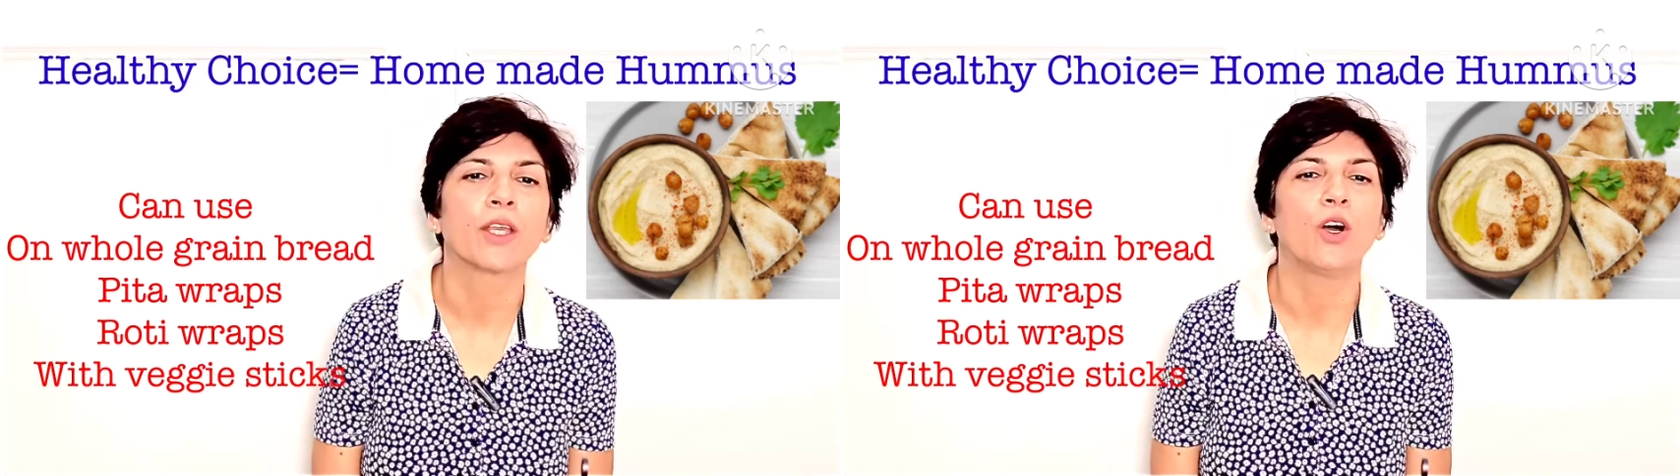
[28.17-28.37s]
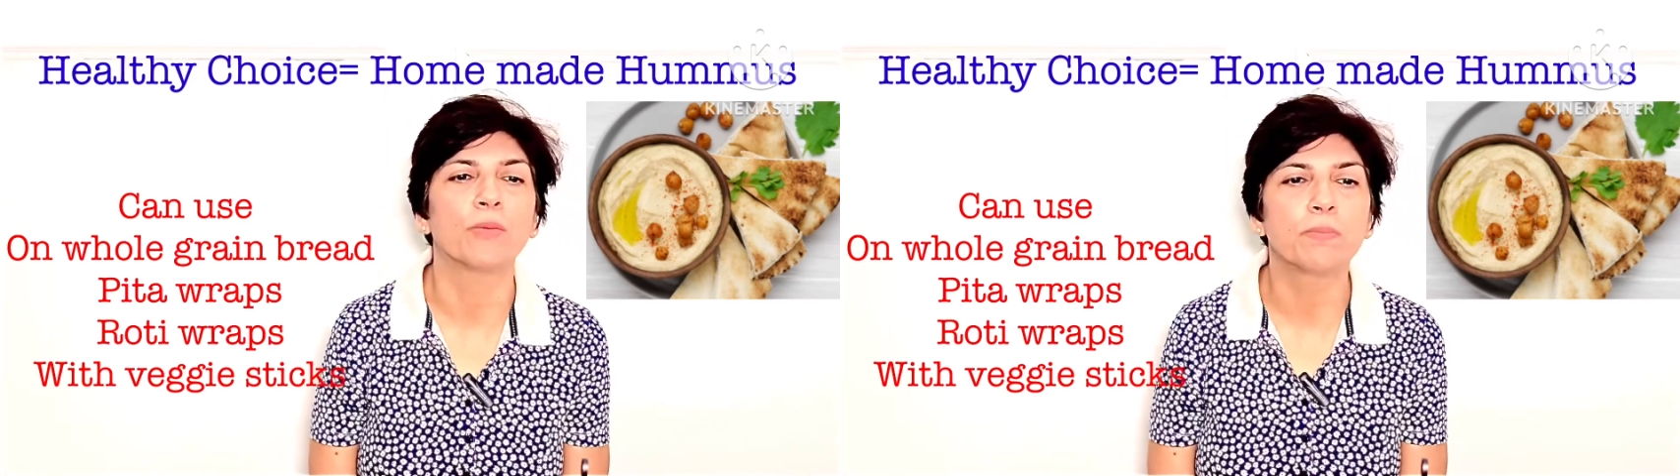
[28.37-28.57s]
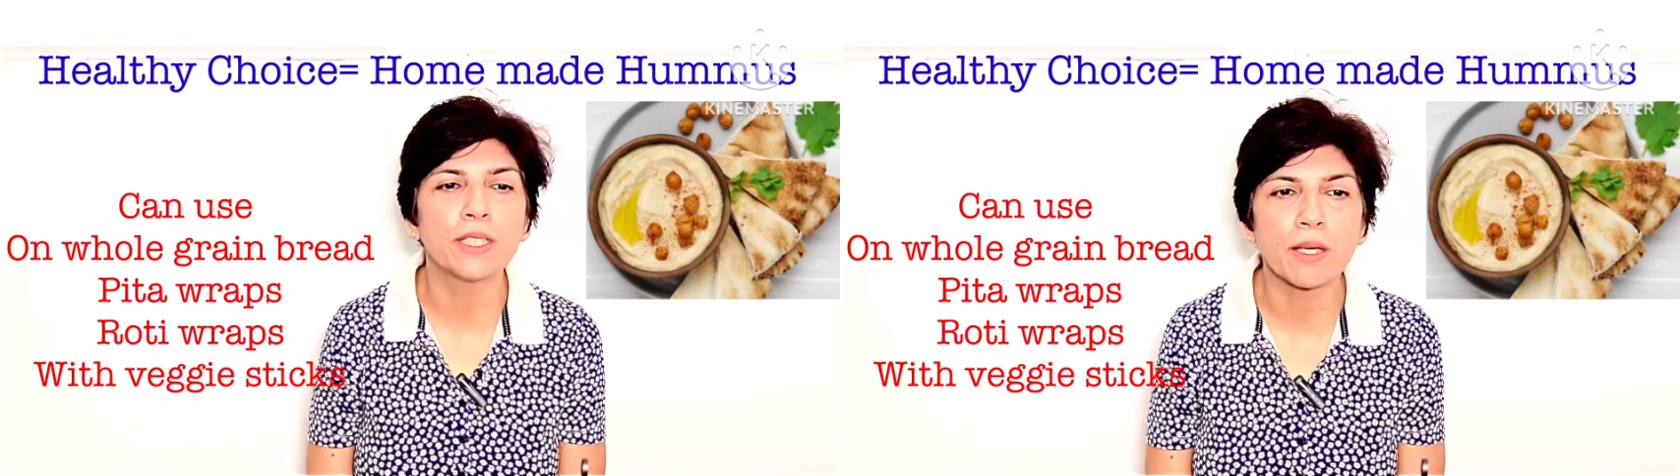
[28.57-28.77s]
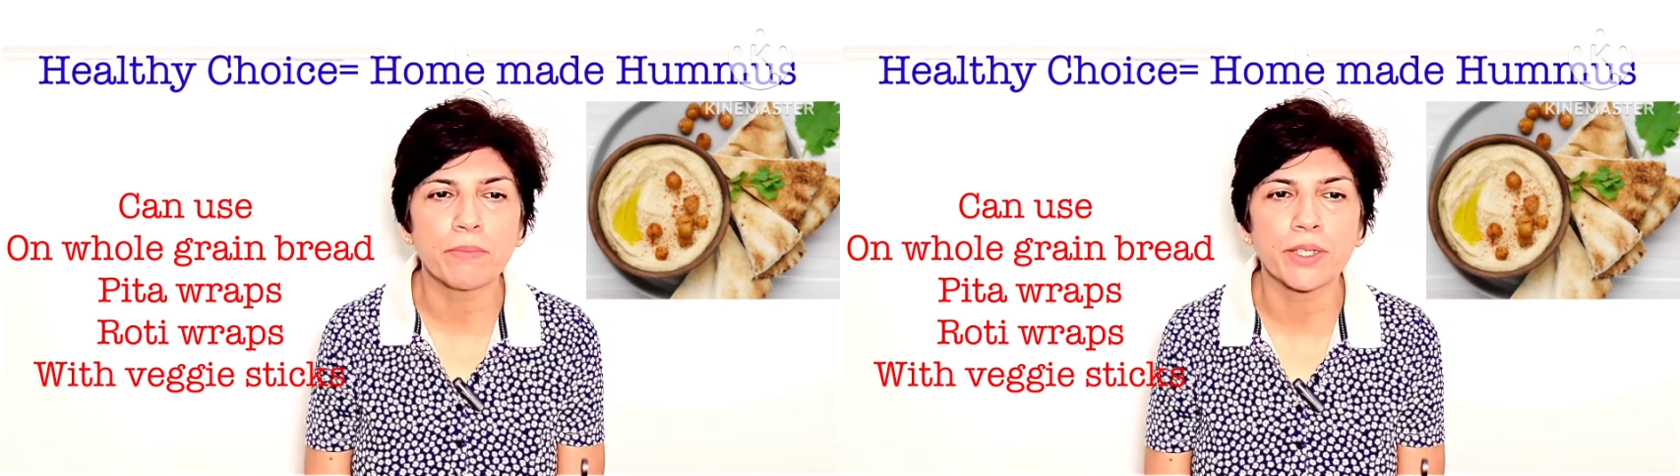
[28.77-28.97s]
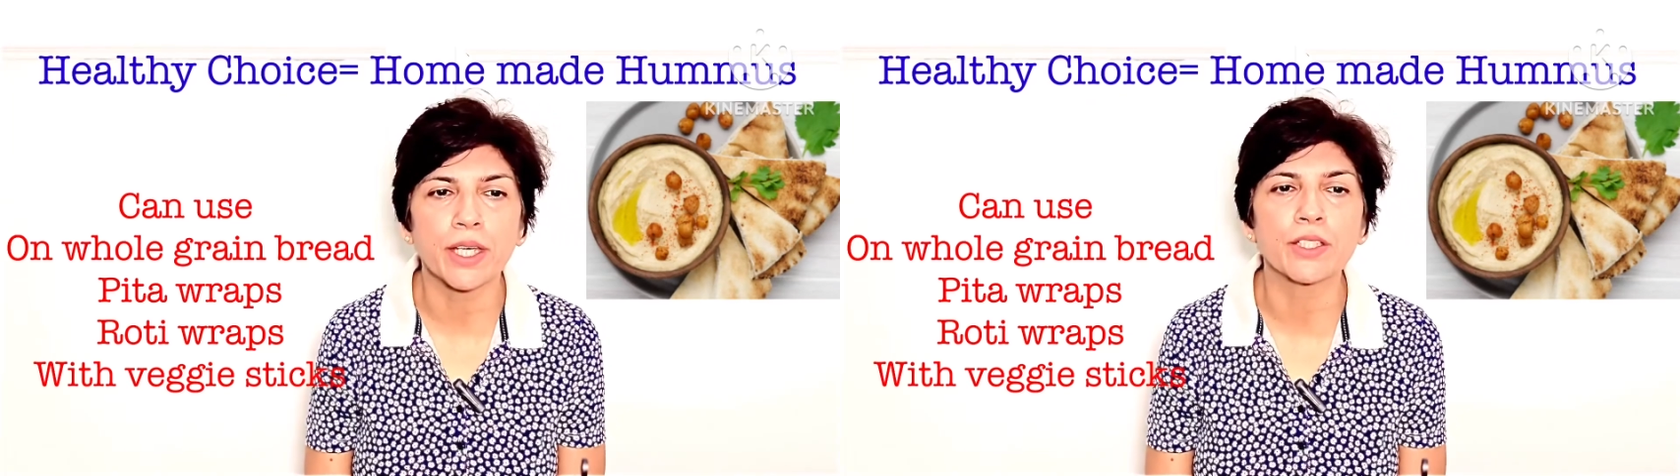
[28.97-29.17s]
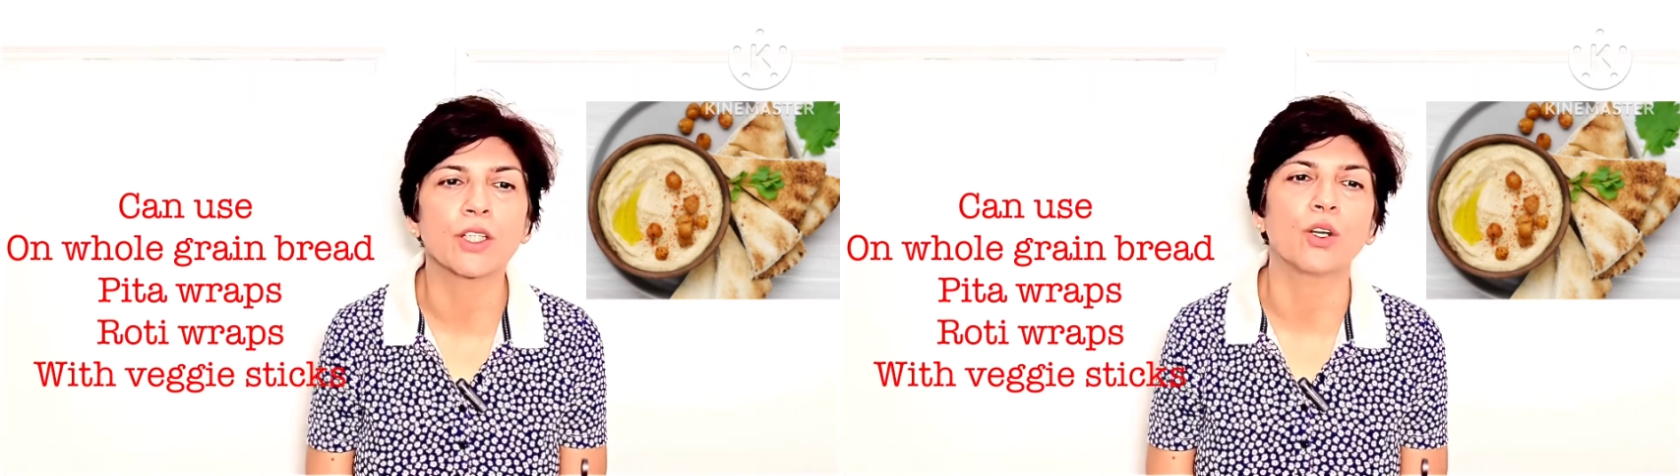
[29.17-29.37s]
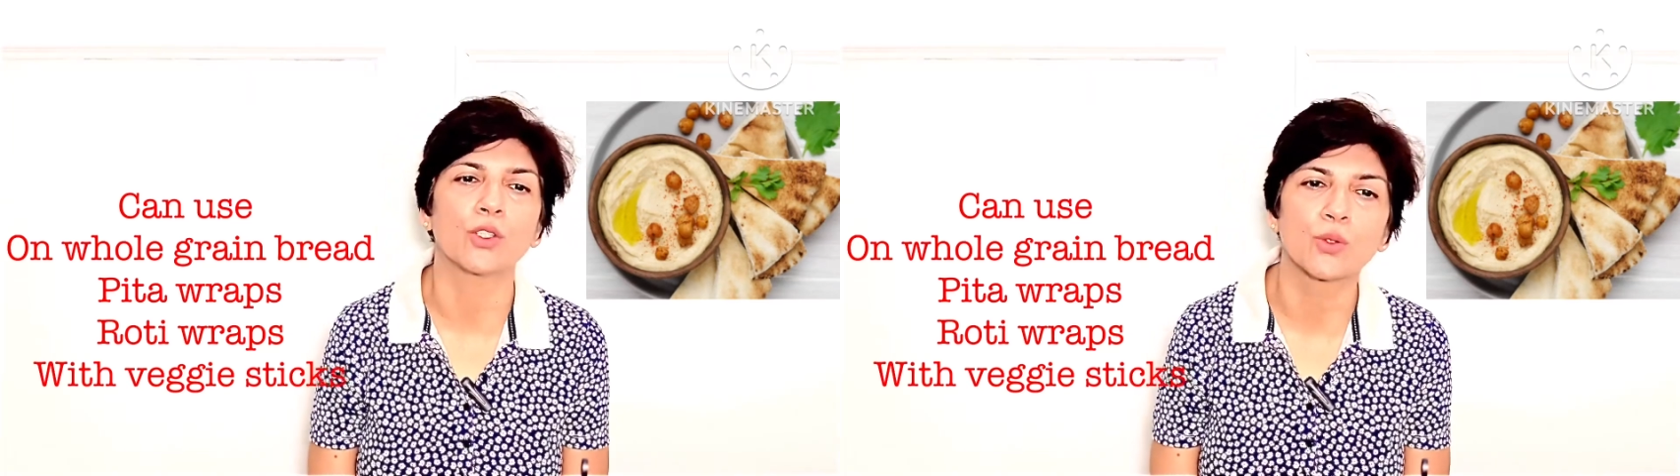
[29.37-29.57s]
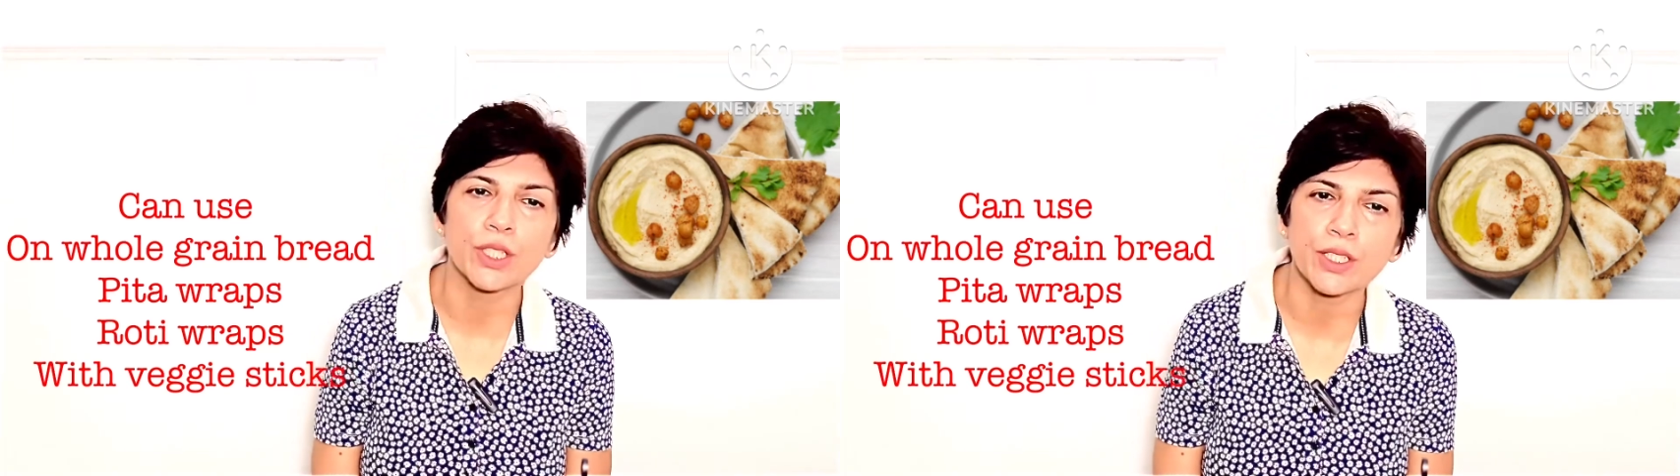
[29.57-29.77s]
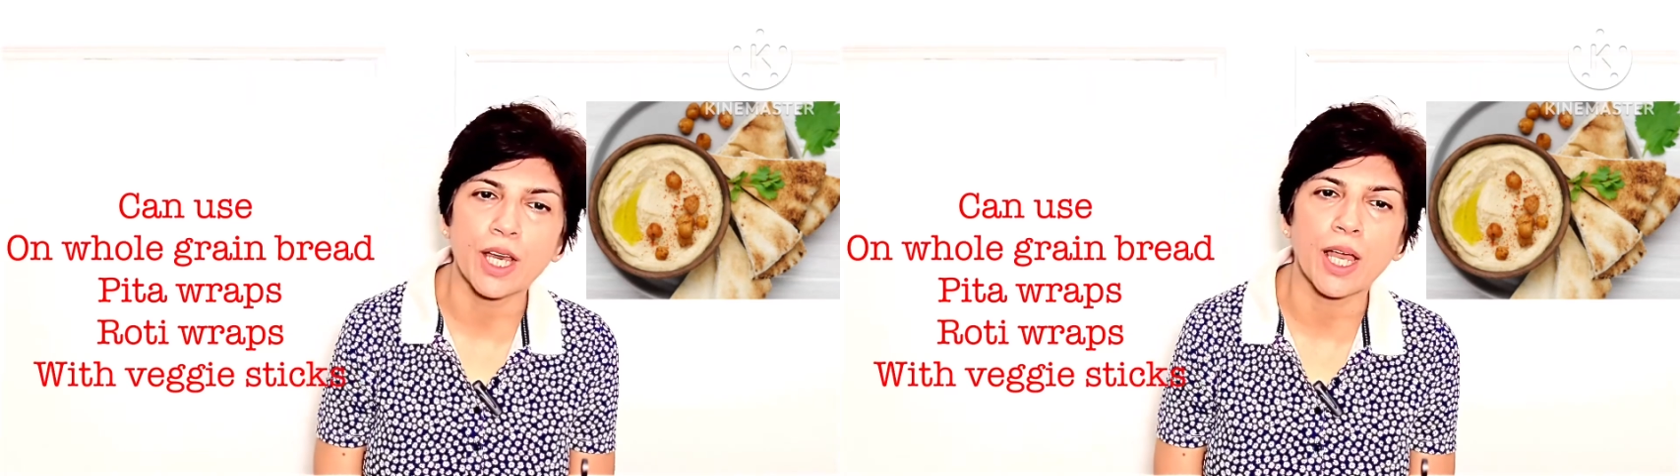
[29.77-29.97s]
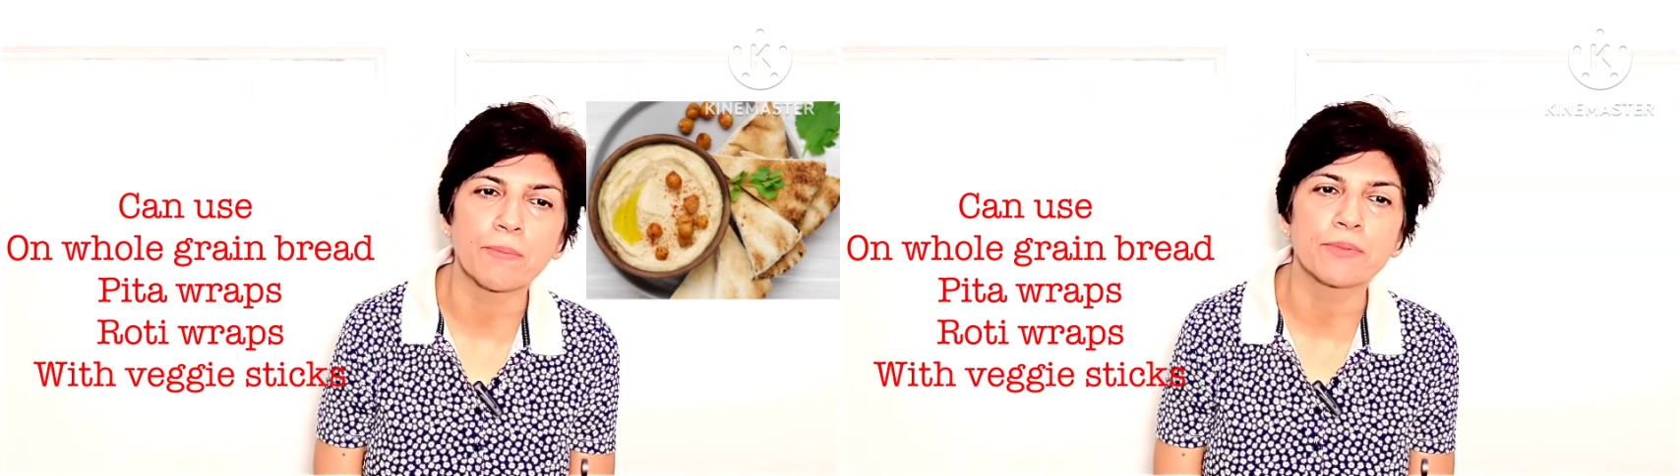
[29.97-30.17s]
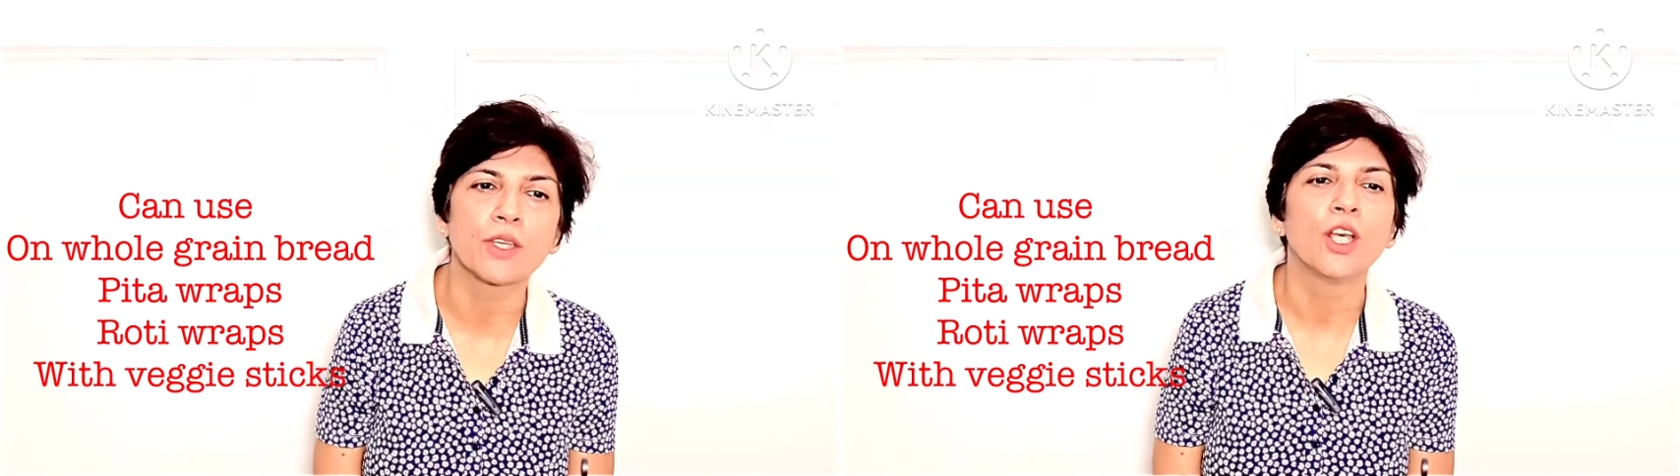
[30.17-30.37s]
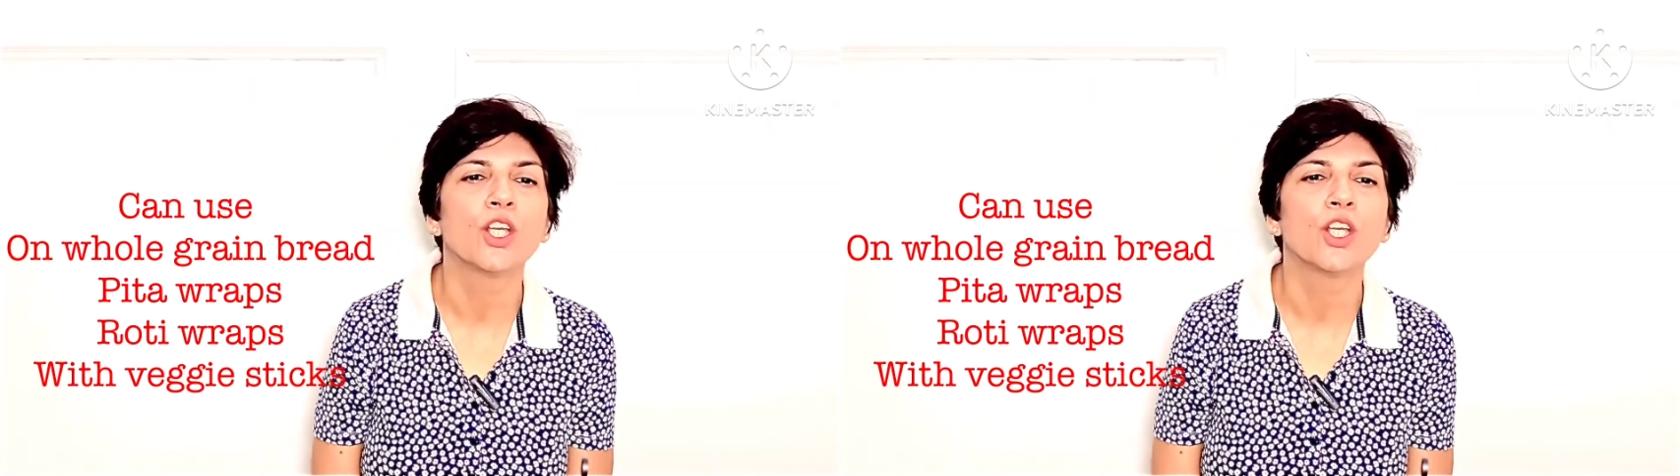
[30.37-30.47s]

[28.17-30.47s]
on pita bread or roti wraps,